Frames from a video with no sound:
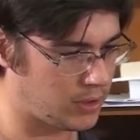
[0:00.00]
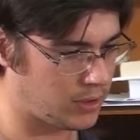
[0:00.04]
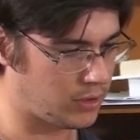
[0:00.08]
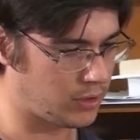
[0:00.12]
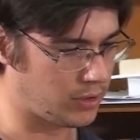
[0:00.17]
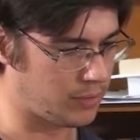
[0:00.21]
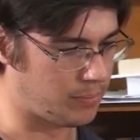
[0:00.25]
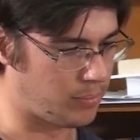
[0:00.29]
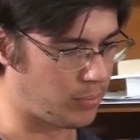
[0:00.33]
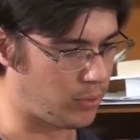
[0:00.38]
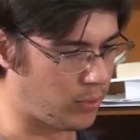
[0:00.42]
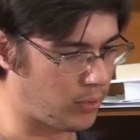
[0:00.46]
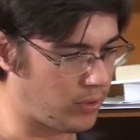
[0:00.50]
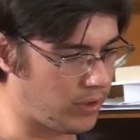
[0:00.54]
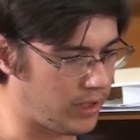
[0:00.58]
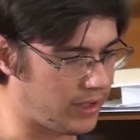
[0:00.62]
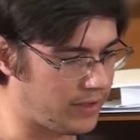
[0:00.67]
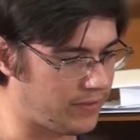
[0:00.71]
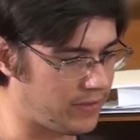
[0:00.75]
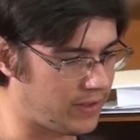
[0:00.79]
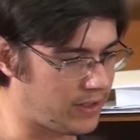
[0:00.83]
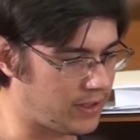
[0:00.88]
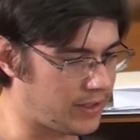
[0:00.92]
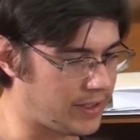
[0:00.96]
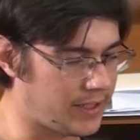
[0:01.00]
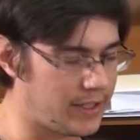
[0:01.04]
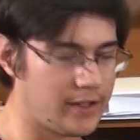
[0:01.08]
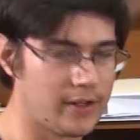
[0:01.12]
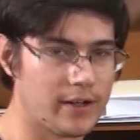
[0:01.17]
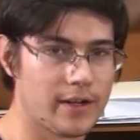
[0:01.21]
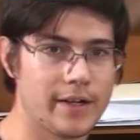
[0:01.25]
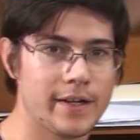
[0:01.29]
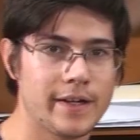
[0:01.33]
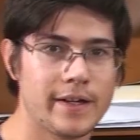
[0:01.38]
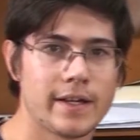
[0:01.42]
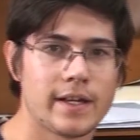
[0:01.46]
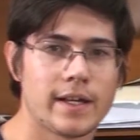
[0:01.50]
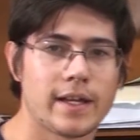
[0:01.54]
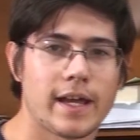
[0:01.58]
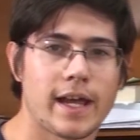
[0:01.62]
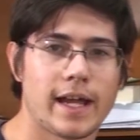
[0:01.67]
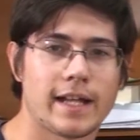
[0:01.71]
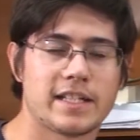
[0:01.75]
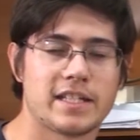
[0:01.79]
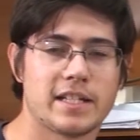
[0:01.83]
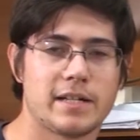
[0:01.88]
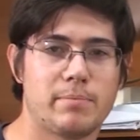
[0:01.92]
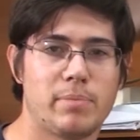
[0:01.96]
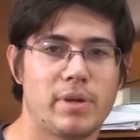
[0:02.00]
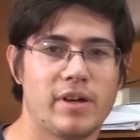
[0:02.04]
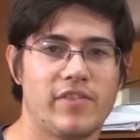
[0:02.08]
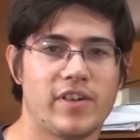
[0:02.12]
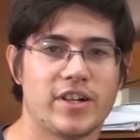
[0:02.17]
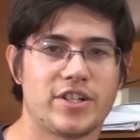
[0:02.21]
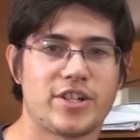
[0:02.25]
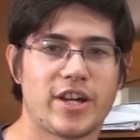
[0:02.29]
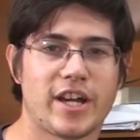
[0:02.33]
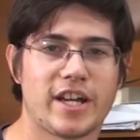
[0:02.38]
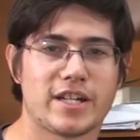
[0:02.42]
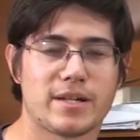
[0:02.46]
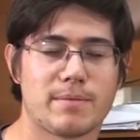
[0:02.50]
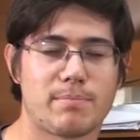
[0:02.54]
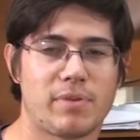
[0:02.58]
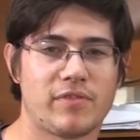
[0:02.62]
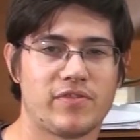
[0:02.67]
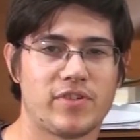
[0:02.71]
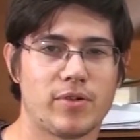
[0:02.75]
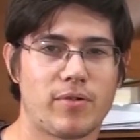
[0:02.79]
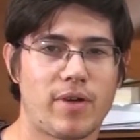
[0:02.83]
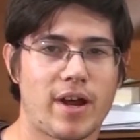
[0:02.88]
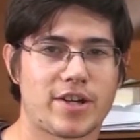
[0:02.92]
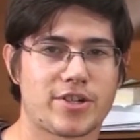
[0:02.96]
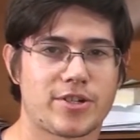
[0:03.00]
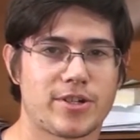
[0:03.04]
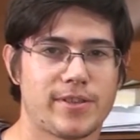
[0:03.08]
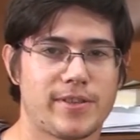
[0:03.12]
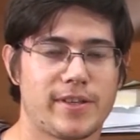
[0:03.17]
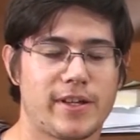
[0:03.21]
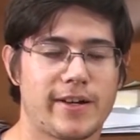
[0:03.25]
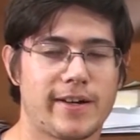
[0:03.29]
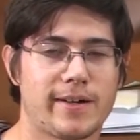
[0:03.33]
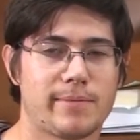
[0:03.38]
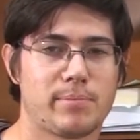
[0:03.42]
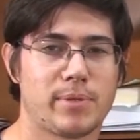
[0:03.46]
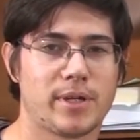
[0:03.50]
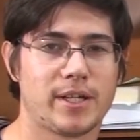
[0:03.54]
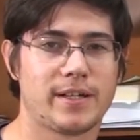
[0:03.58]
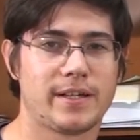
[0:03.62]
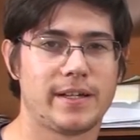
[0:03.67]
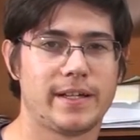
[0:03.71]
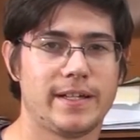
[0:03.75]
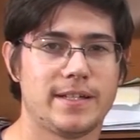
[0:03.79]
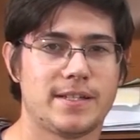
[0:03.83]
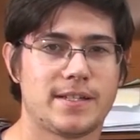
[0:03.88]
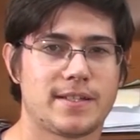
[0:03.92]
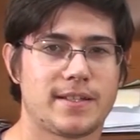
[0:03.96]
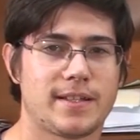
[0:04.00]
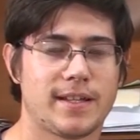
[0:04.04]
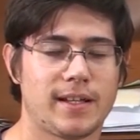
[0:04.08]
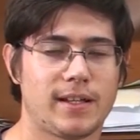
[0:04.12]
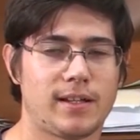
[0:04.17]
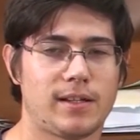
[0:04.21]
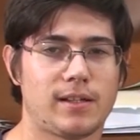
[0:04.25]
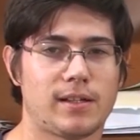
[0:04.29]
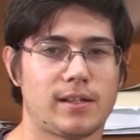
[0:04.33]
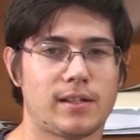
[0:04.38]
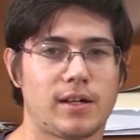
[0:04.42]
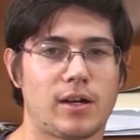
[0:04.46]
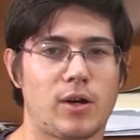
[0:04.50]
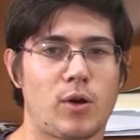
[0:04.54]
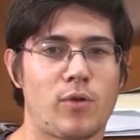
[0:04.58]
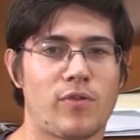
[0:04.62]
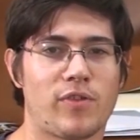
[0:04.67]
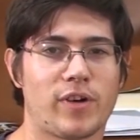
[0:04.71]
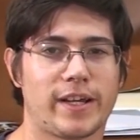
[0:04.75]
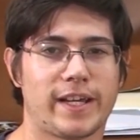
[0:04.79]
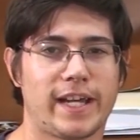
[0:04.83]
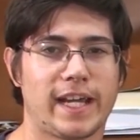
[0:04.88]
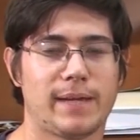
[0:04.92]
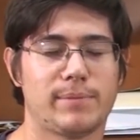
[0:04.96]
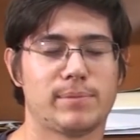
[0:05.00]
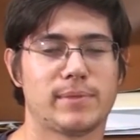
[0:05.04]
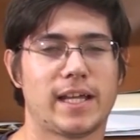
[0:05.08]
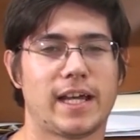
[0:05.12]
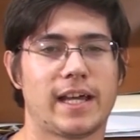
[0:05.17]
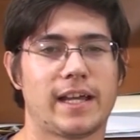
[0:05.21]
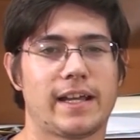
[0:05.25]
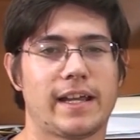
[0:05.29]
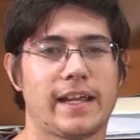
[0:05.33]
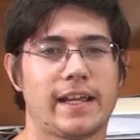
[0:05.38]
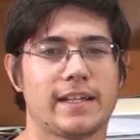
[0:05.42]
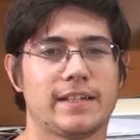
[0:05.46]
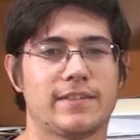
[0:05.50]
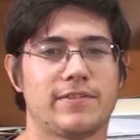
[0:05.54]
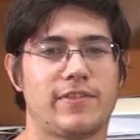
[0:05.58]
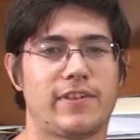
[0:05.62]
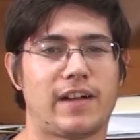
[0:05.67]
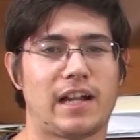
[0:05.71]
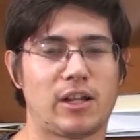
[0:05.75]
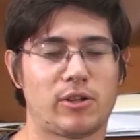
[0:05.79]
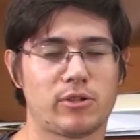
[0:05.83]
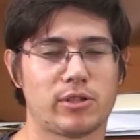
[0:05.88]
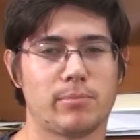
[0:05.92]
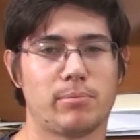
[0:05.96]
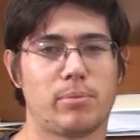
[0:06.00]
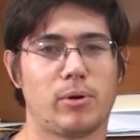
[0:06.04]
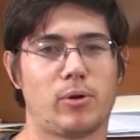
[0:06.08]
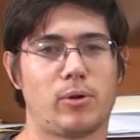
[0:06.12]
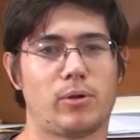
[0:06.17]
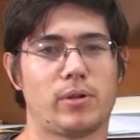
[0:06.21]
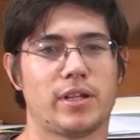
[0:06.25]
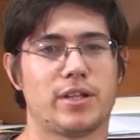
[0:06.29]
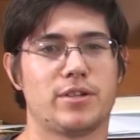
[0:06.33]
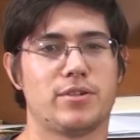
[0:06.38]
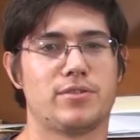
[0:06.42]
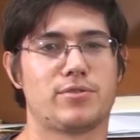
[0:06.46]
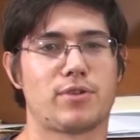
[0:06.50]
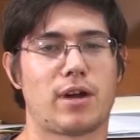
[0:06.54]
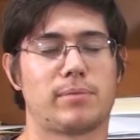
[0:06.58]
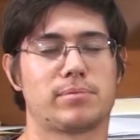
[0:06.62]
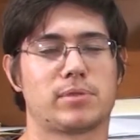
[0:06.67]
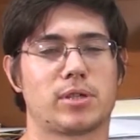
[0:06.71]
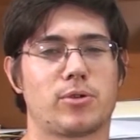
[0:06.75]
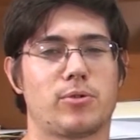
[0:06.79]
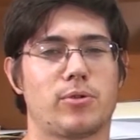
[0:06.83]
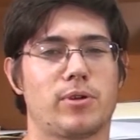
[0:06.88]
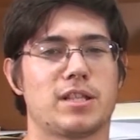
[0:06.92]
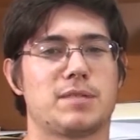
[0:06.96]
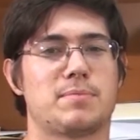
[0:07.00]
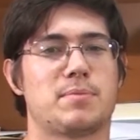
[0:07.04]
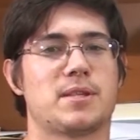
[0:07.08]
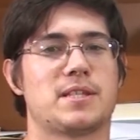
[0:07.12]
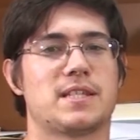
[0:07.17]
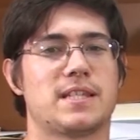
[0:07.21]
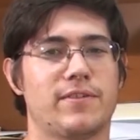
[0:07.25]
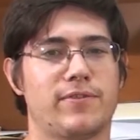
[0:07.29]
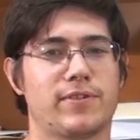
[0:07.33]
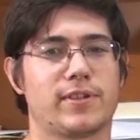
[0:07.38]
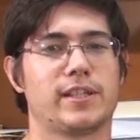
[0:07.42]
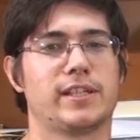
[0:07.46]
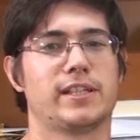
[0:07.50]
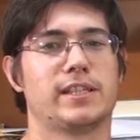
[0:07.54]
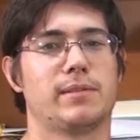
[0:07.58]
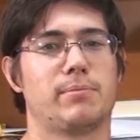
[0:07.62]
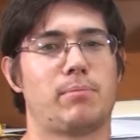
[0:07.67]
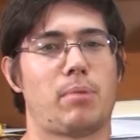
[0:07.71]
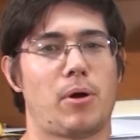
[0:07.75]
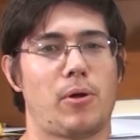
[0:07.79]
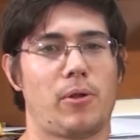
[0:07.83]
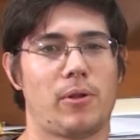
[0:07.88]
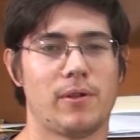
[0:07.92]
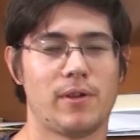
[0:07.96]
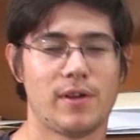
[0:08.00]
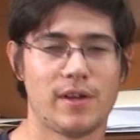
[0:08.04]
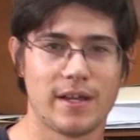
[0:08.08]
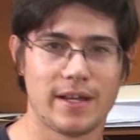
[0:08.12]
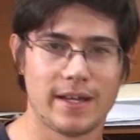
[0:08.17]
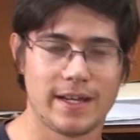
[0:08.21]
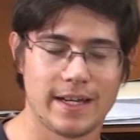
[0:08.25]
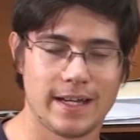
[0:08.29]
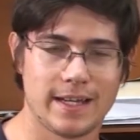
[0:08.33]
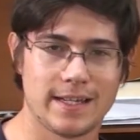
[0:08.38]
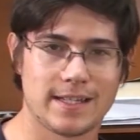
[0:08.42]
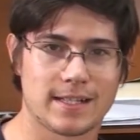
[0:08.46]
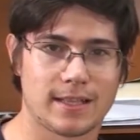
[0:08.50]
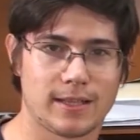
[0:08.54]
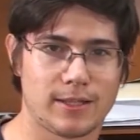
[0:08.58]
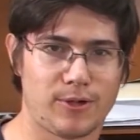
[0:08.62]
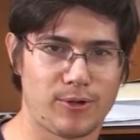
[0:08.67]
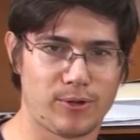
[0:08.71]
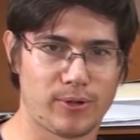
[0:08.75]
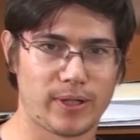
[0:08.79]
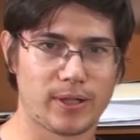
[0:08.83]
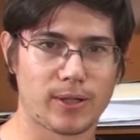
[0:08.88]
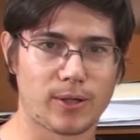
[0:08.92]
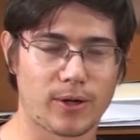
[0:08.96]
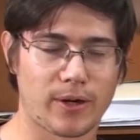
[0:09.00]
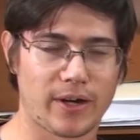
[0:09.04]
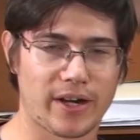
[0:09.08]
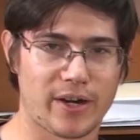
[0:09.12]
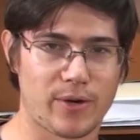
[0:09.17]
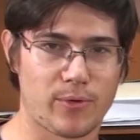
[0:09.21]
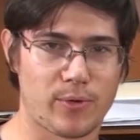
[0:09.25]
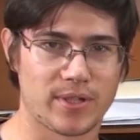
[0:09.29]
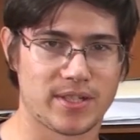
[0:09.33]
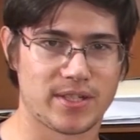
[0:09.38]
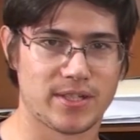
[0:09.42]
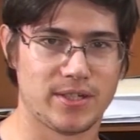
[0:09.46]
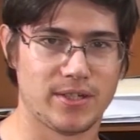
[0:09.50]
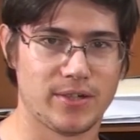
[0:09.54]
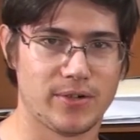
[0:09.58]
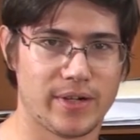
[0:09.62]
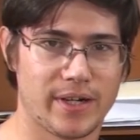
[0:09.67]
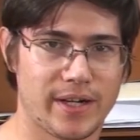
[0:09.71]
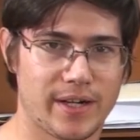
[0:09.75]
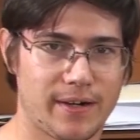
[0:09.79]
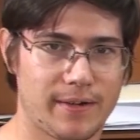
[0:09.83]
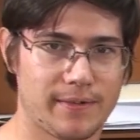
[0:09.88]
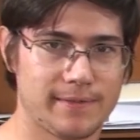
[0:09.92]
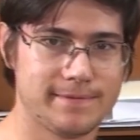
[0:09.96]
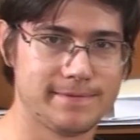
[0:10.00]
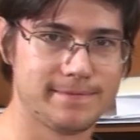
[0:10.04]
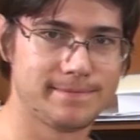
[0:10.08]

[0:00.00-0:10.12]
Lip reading: Good boy, very good. Did a bit of a change-up of direction there, but he still overgamed that and followed the bowl and dropped the coin specifically in the bowl. He's clearly learning what to do here.